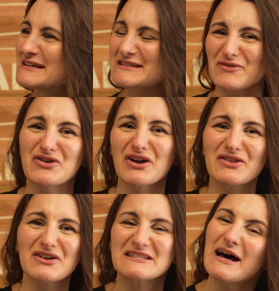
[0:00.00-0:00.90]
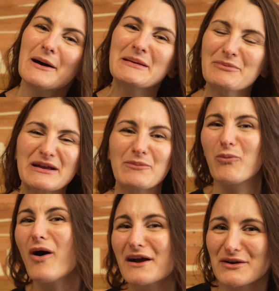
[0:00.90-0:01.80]
is, how good it looks. People keep
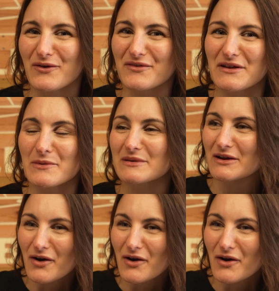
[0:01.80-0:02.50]
walking over there and being like,